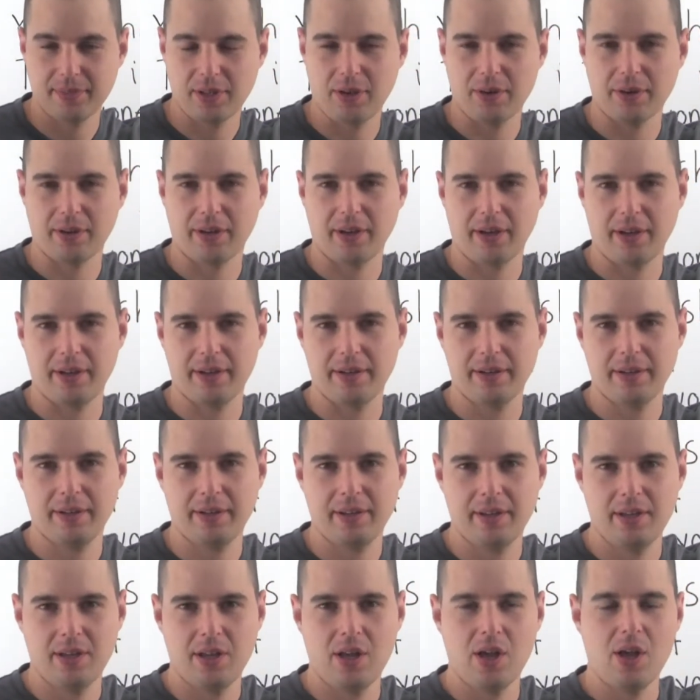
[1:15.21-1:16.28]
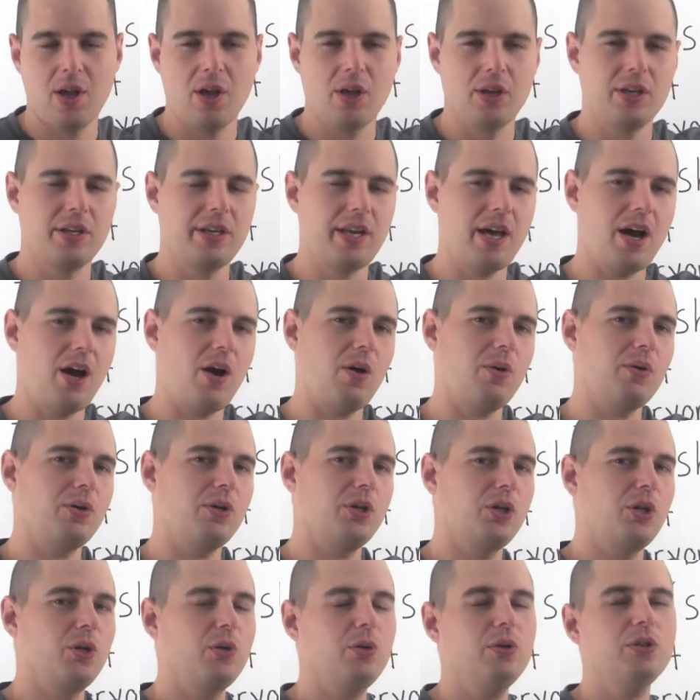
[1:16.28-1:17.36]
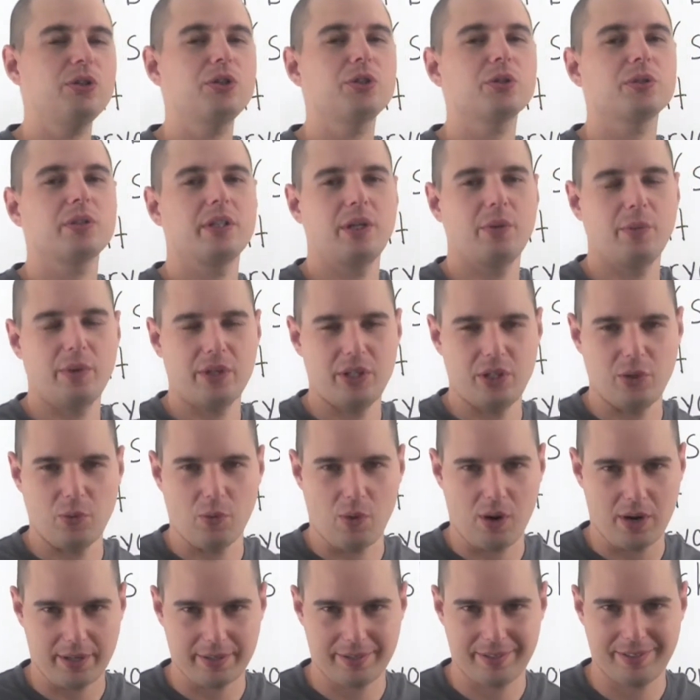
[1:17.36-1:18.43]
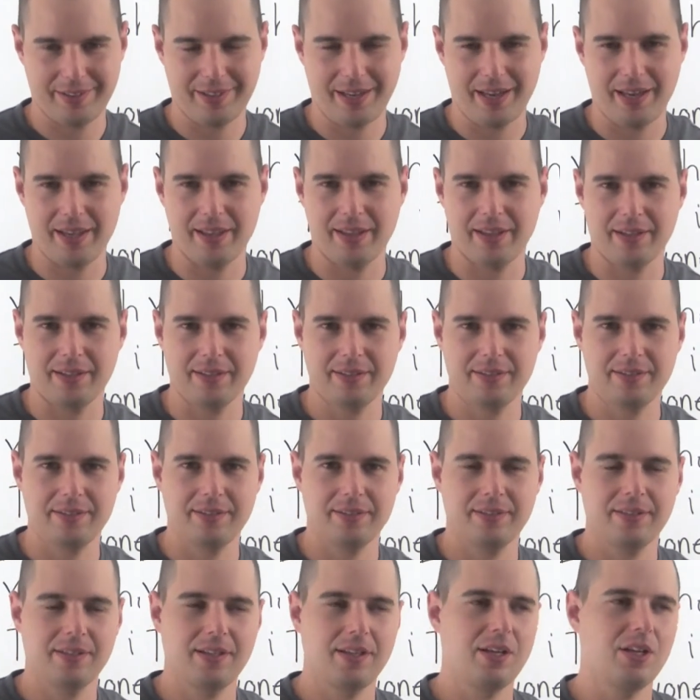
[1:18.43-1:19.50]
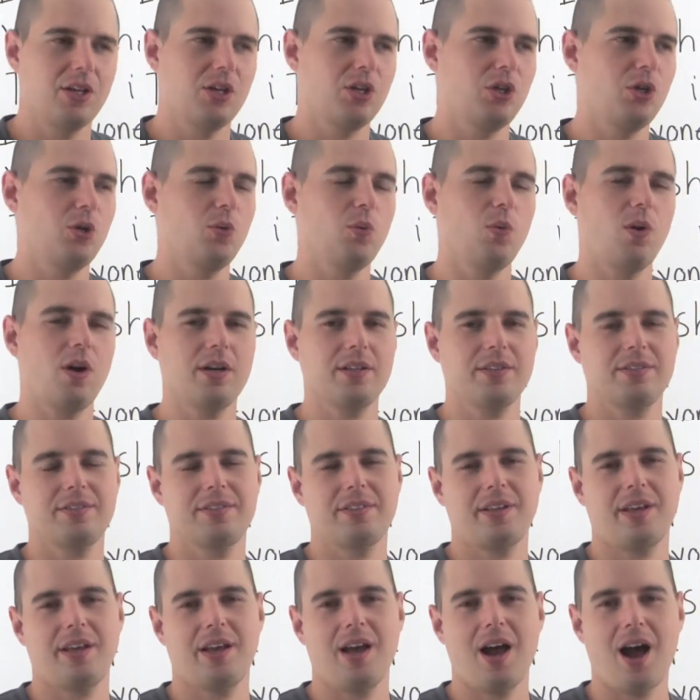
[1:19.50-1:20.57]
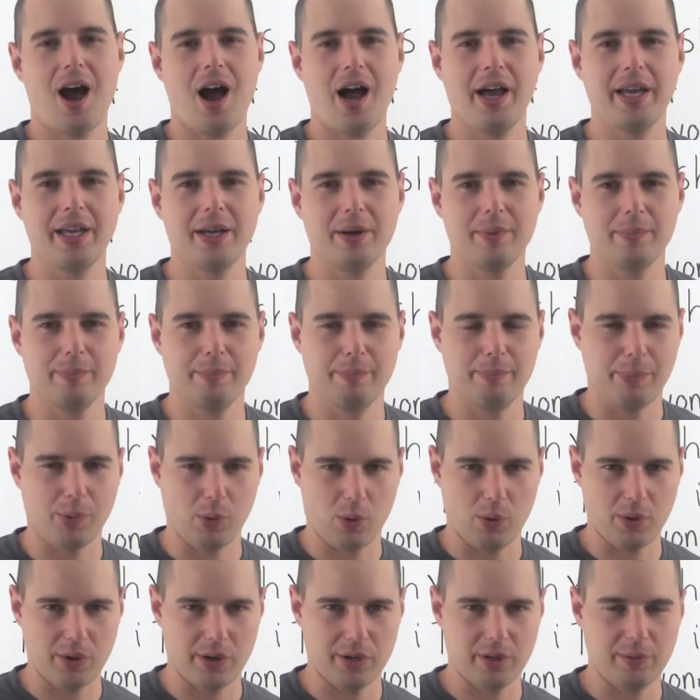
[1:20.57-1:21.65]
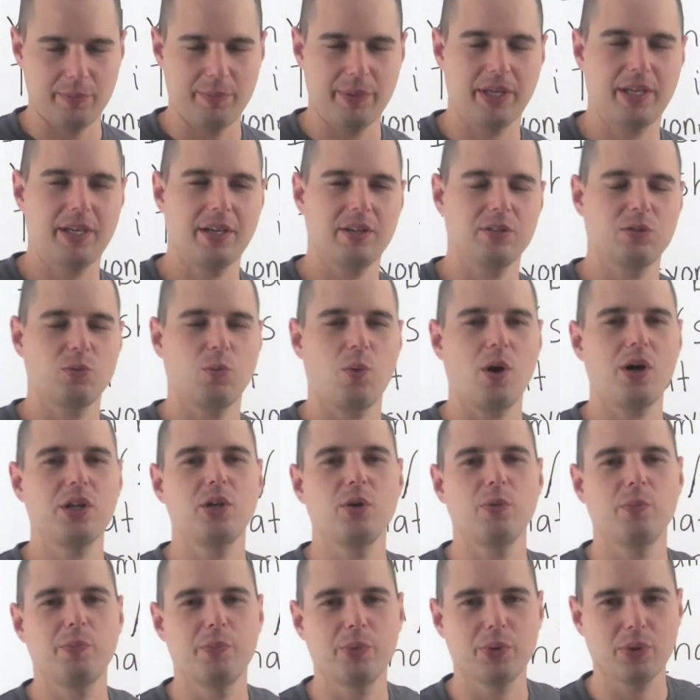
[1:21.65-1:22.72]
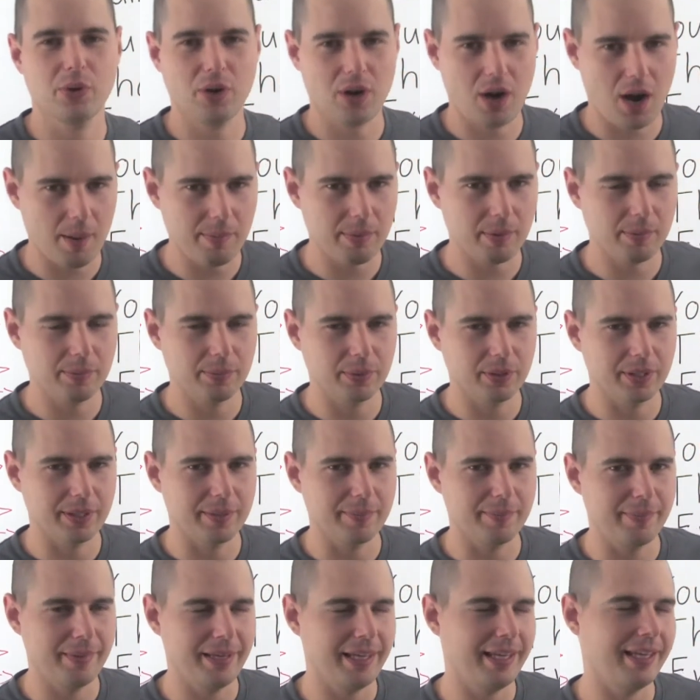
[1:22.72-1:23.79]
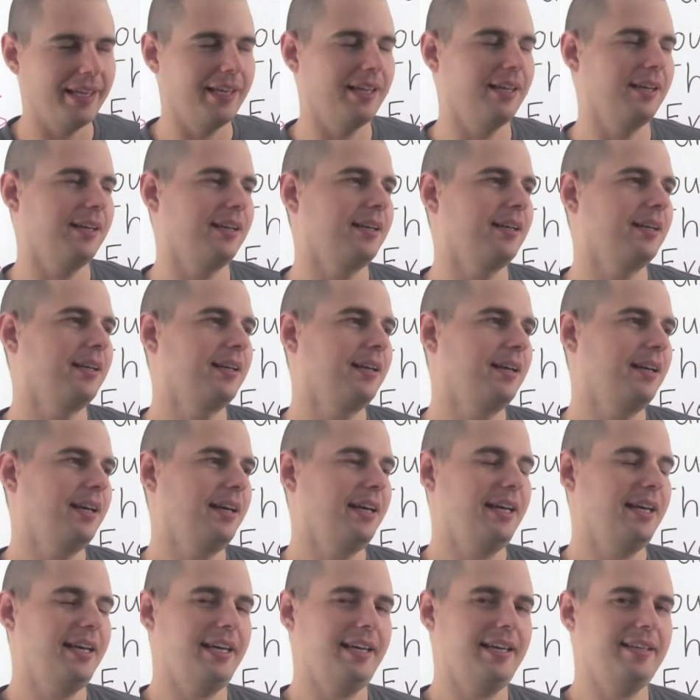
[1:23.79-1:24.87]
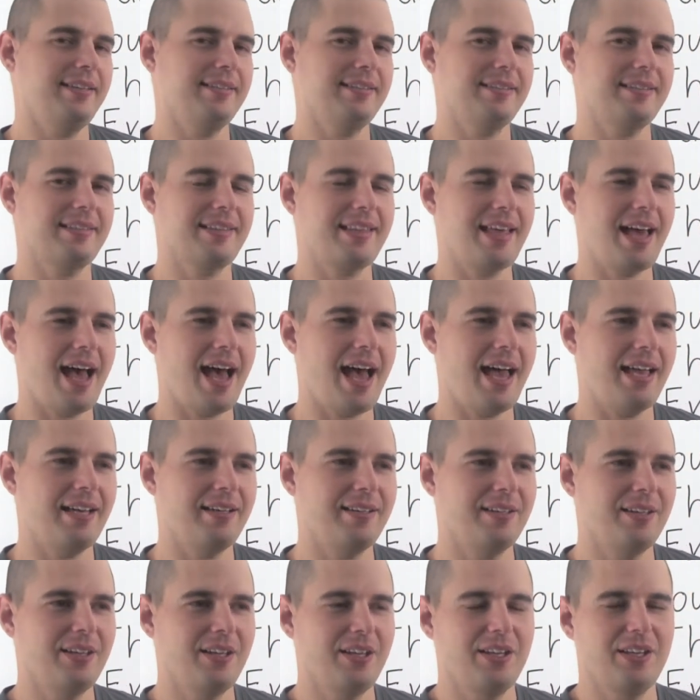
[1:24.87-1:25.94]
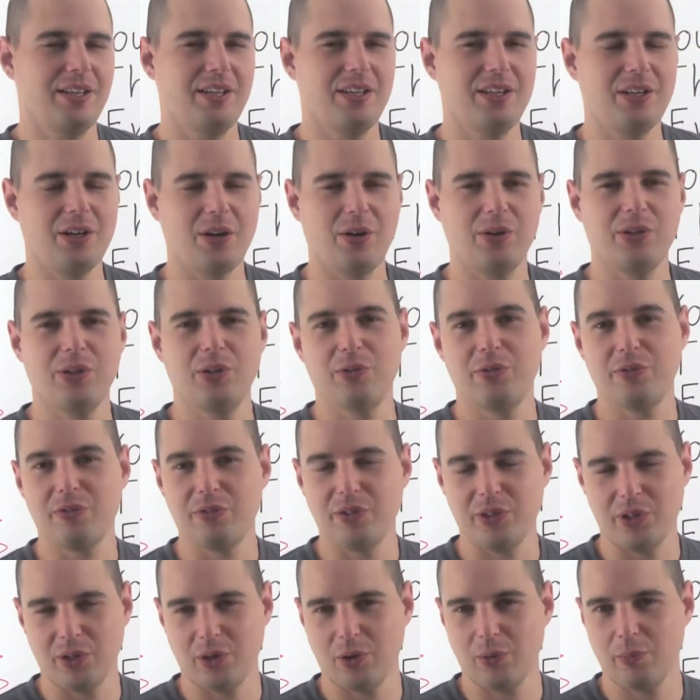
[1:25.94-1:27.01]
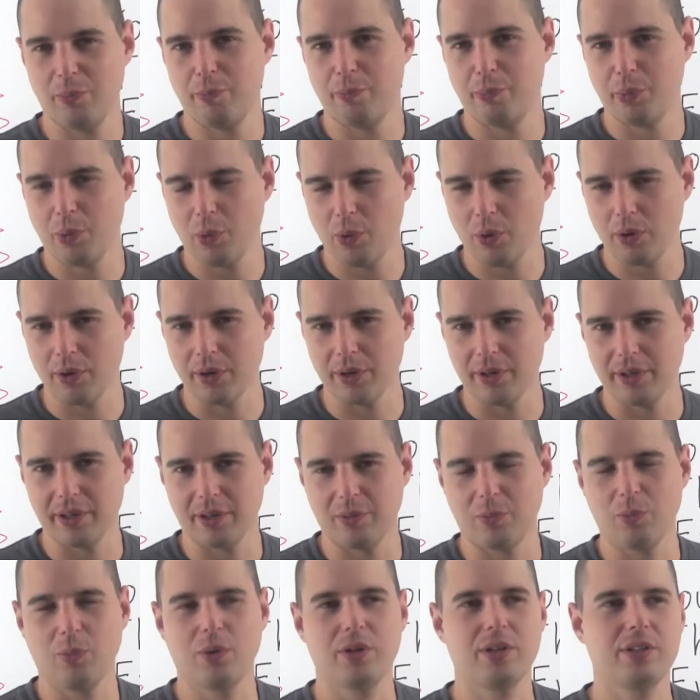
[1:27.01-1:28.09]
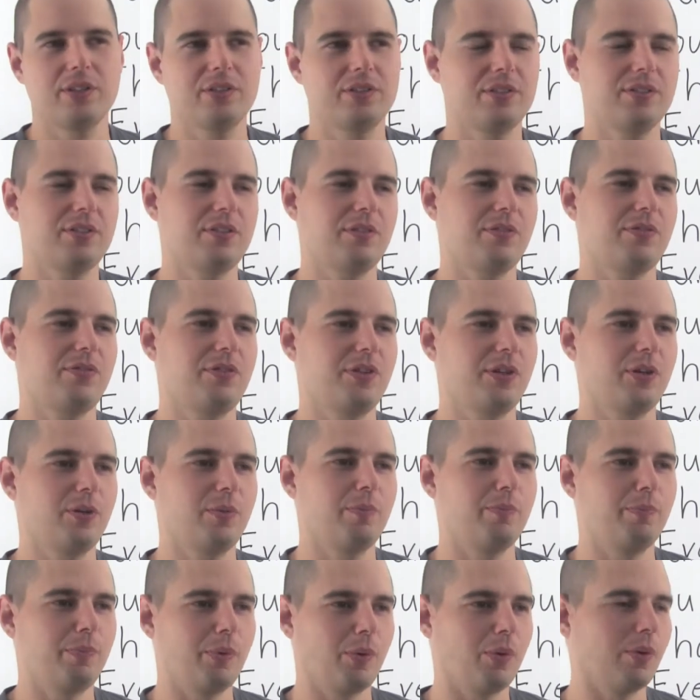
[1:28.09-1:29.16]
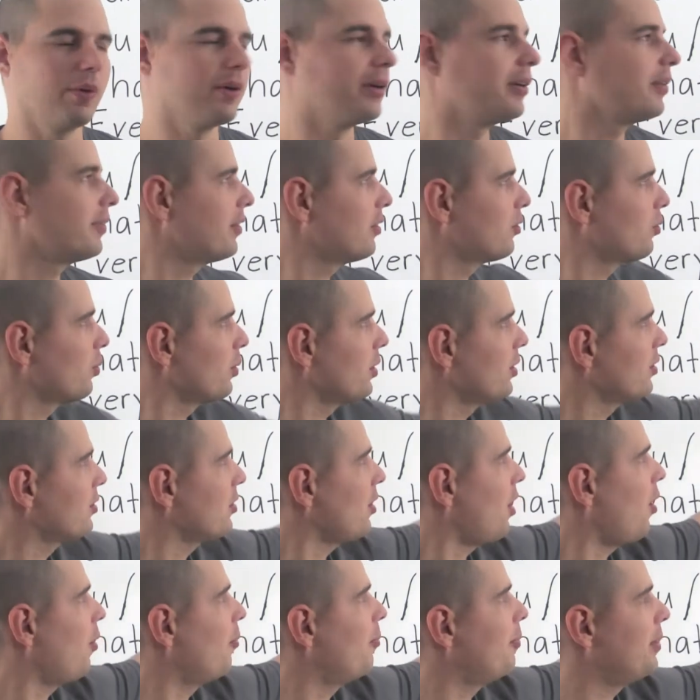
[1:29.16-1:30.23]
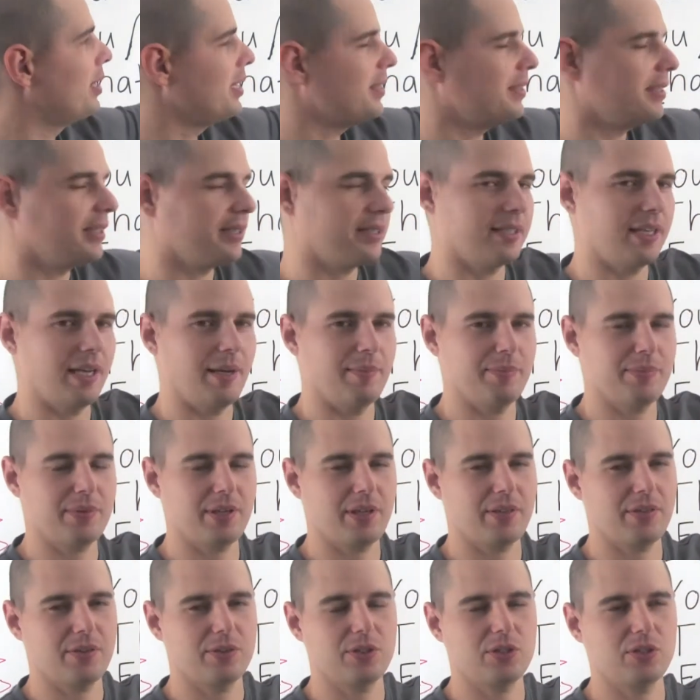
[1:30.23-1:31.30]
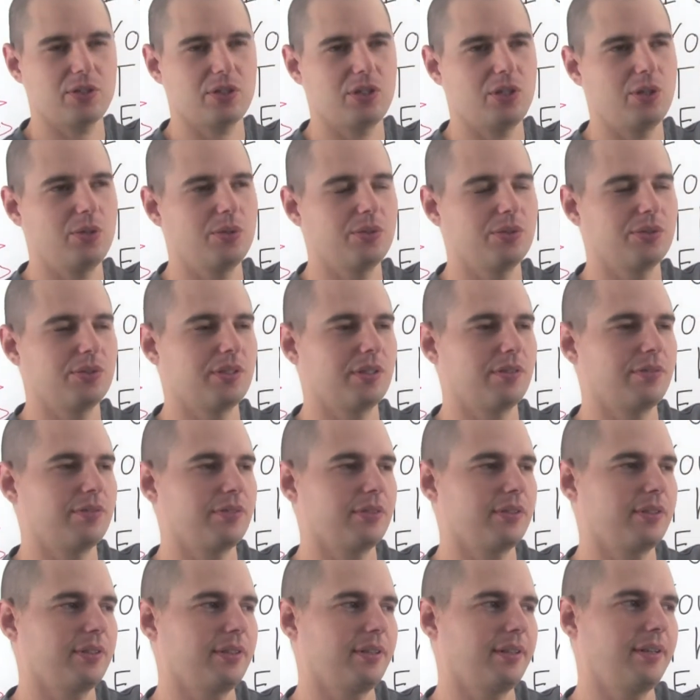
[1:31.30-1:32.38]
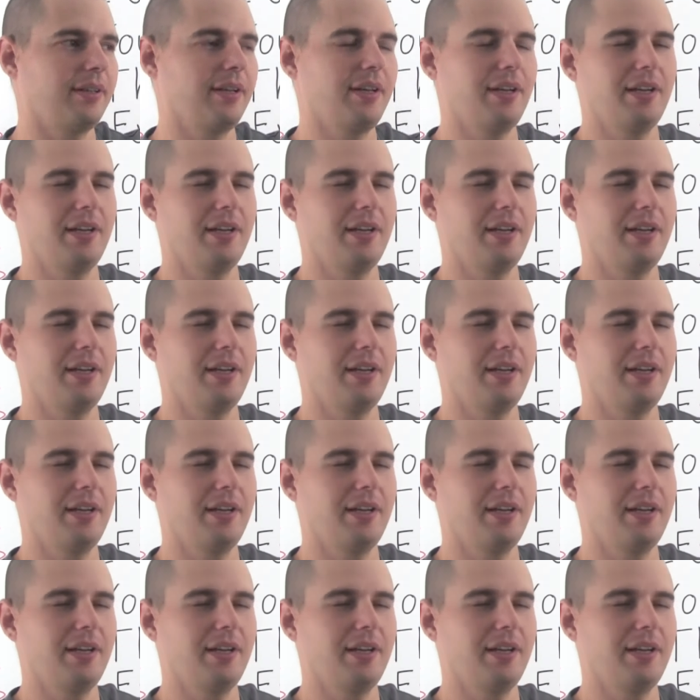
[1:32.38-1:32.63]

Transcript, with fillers: Okay. Now, usually when you want to say this, you want to say I am bored, because what you probably mean is that you feel bored. And what is it to feel bored? These words all mean the same thing. They're just used differently.